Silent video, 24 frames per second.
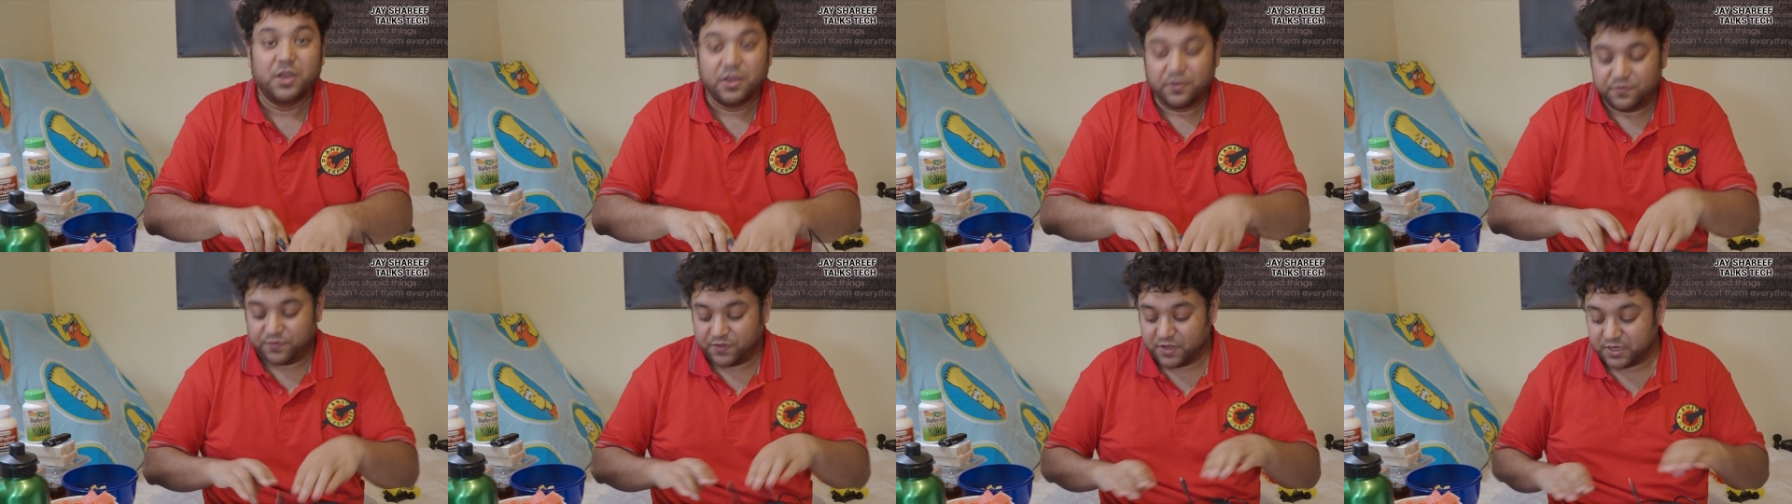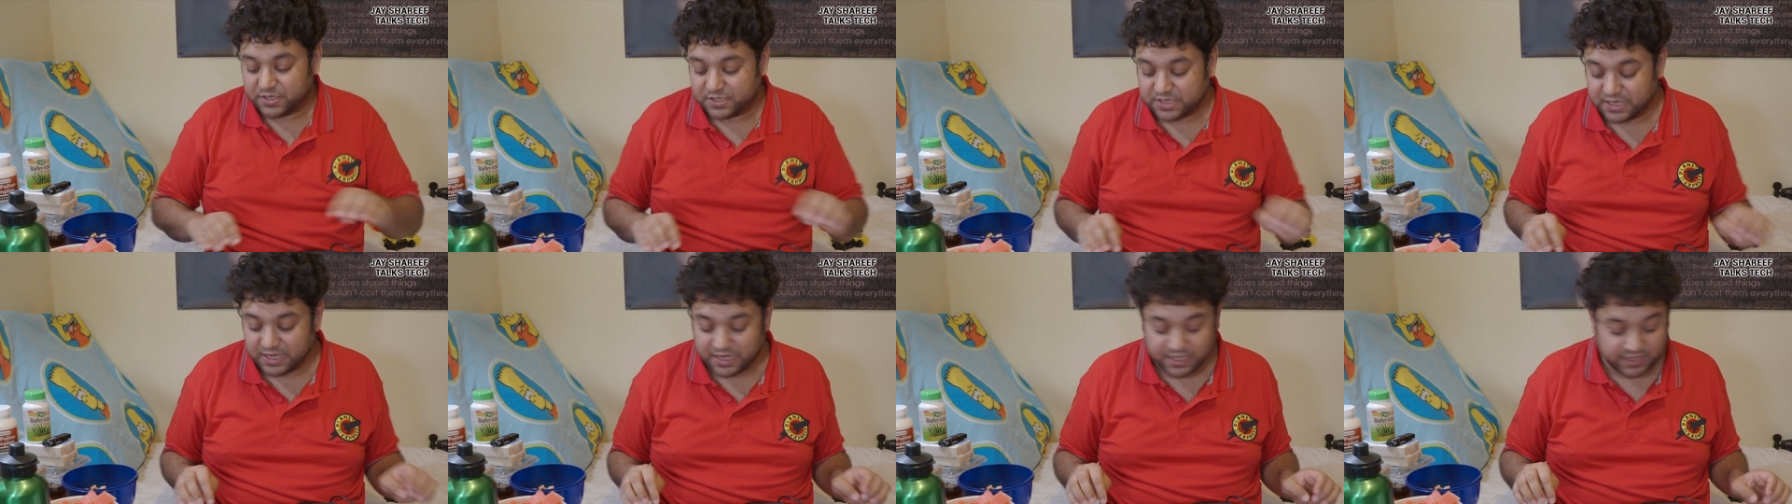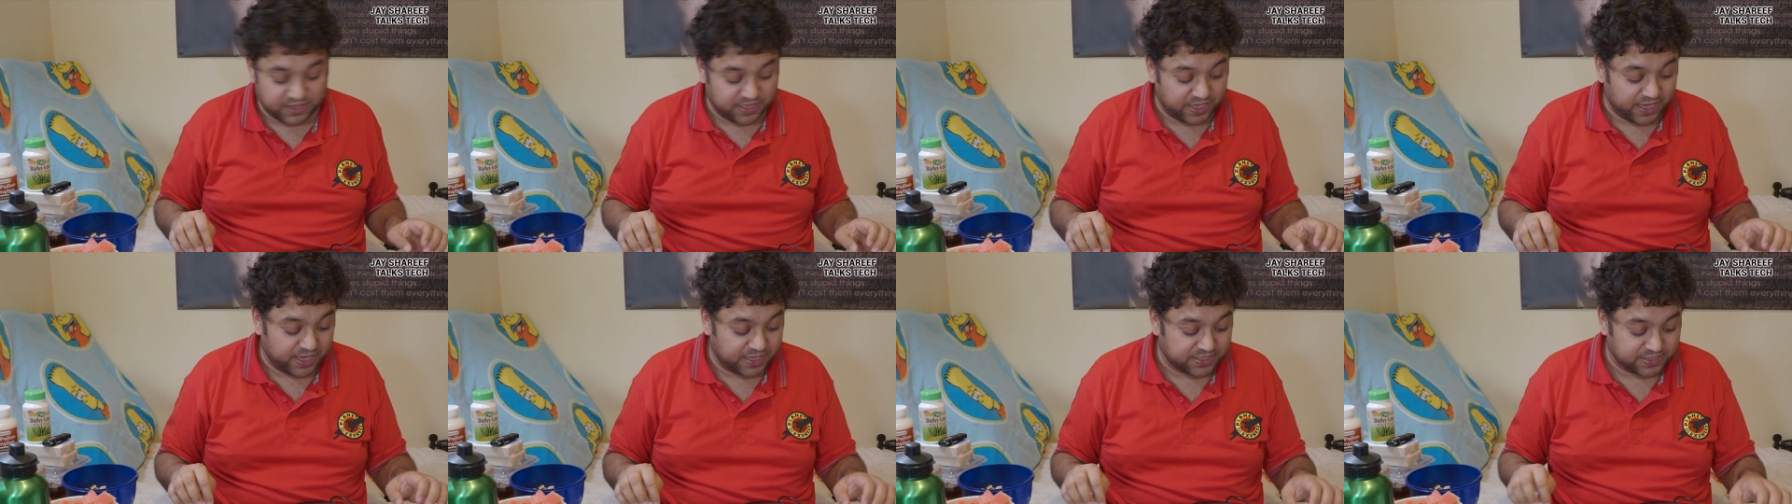firstly,
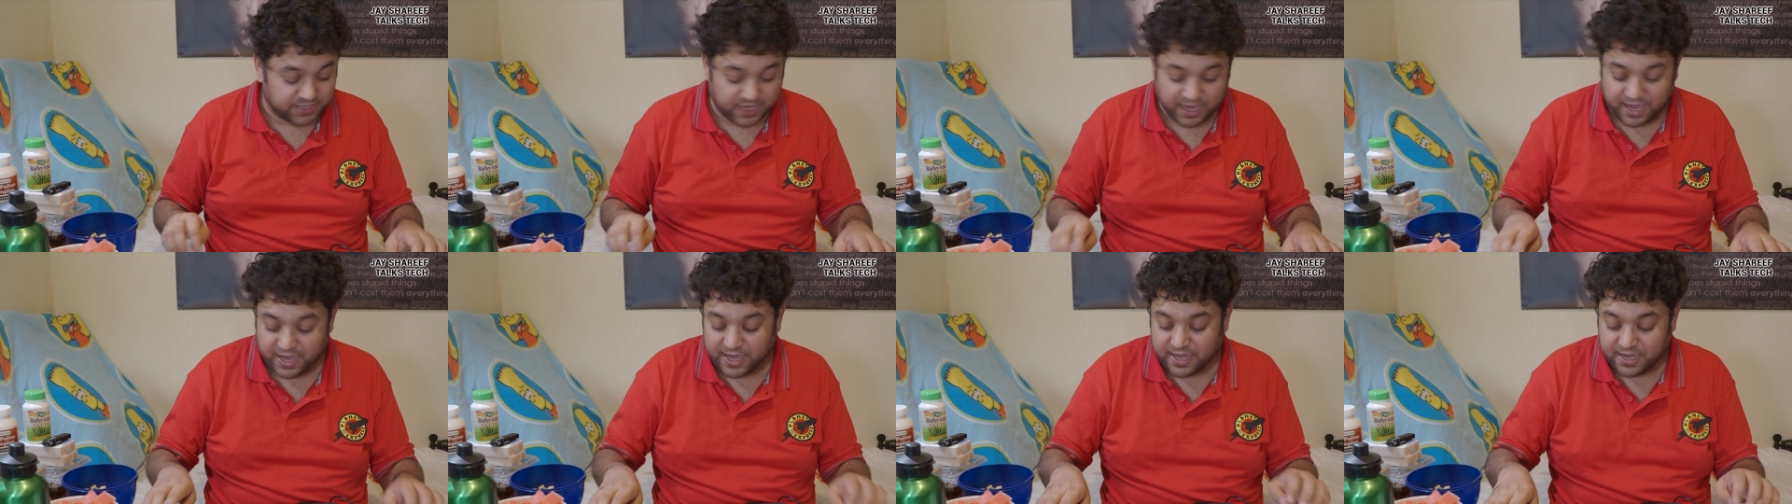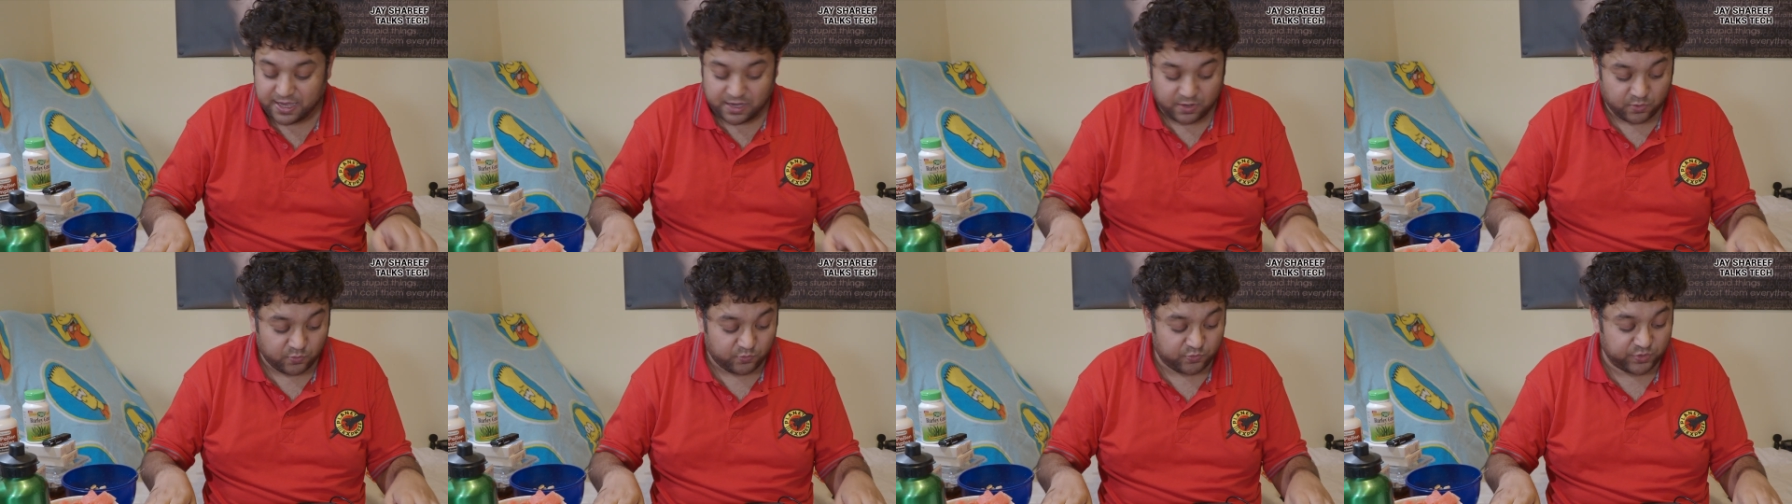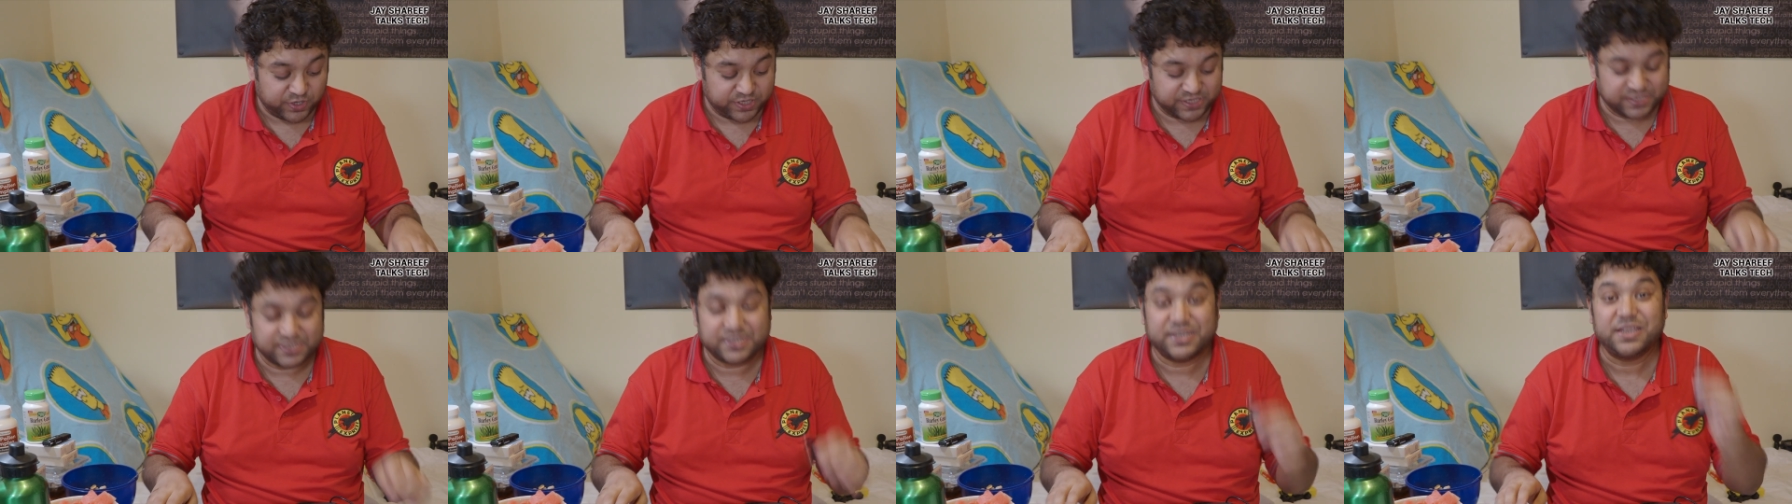there's a
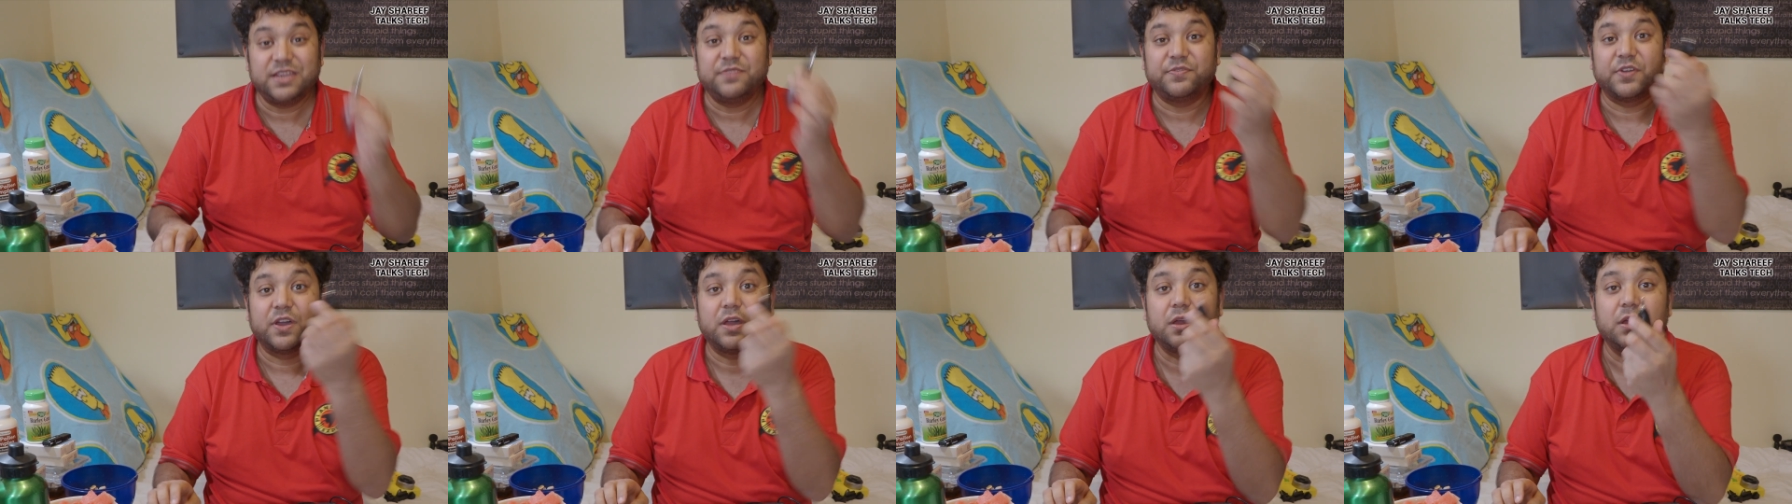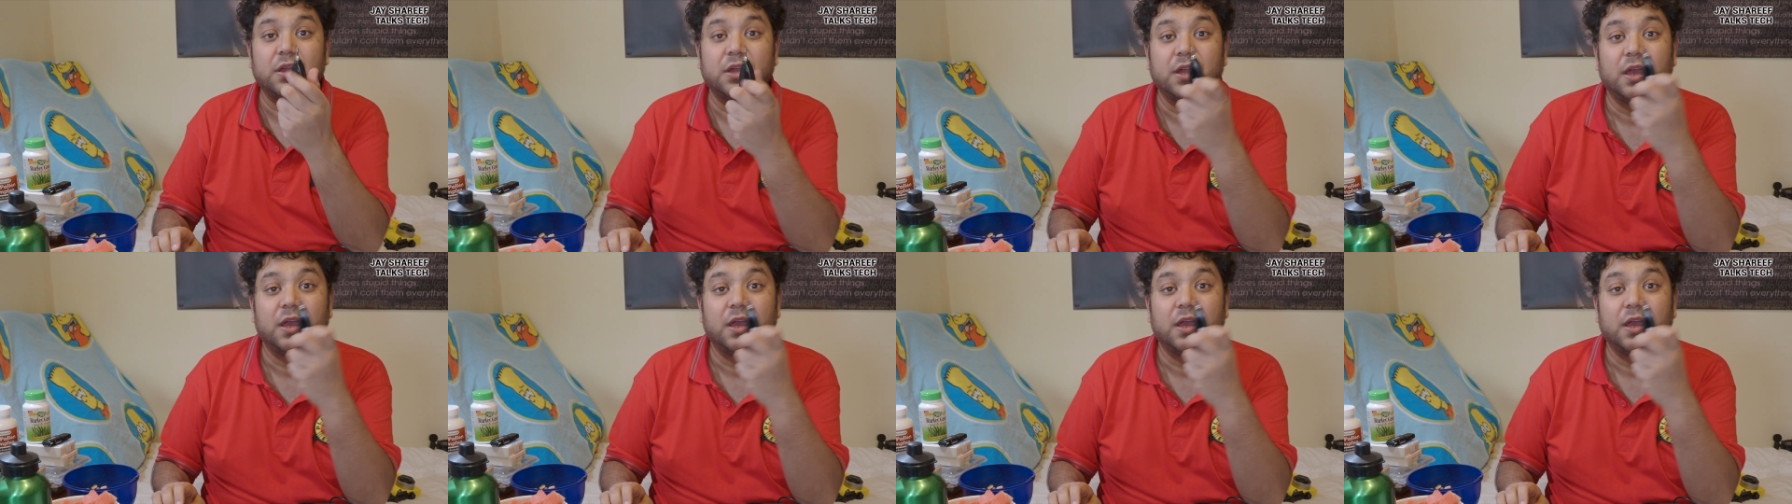receiver